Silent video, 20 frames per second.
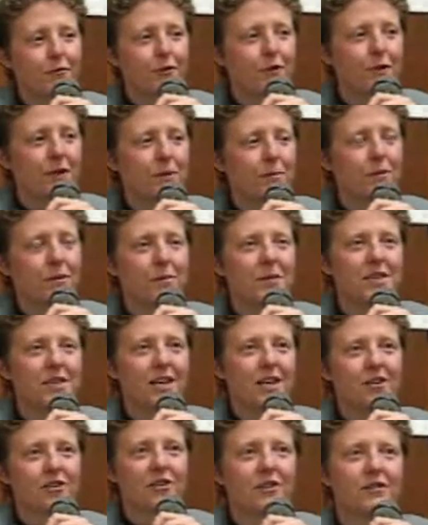full
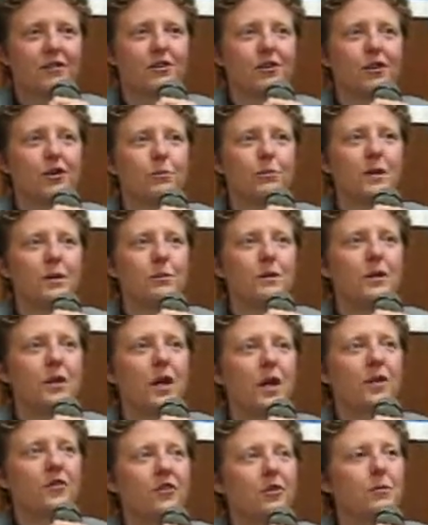implementation of the term limit
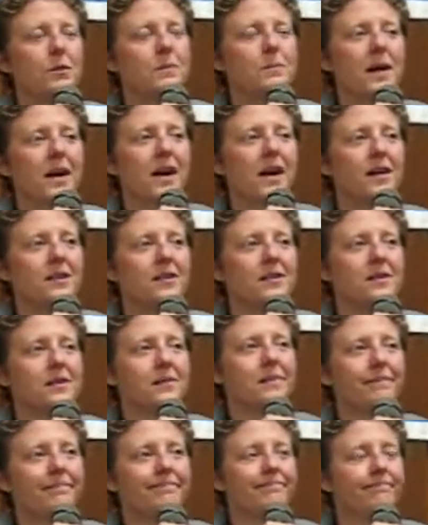laws that we
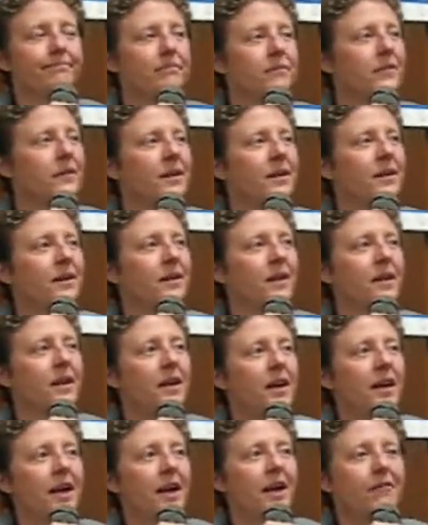passed.
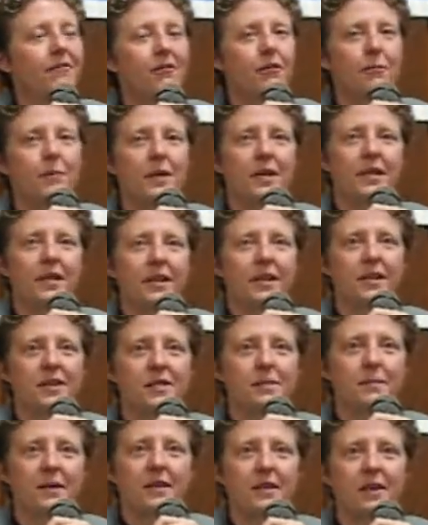And for me, it
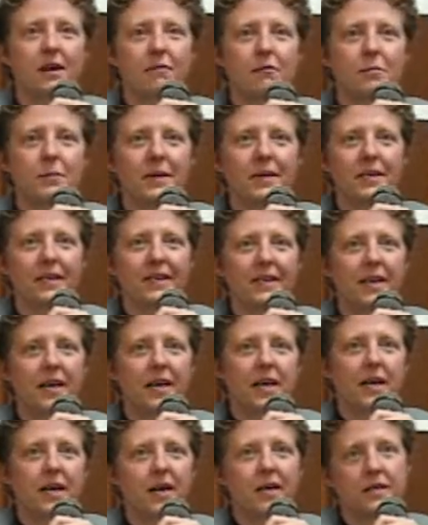has been government in
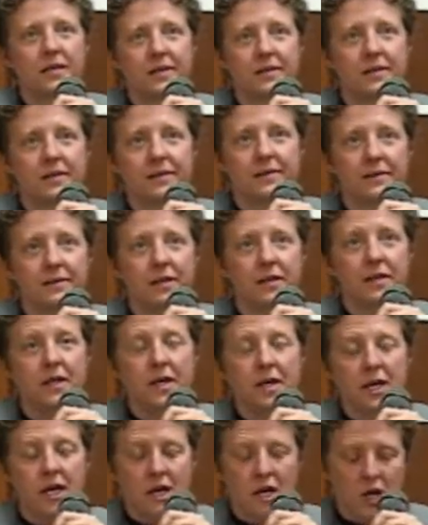chaos.
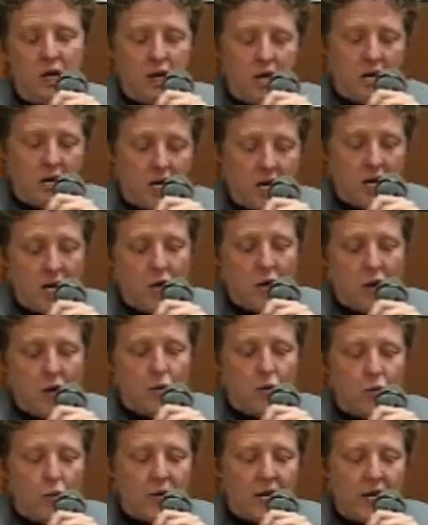
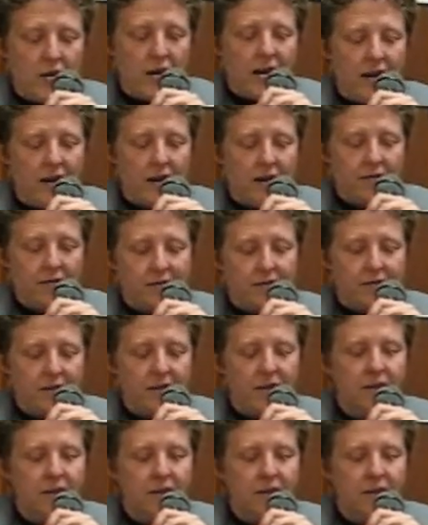We have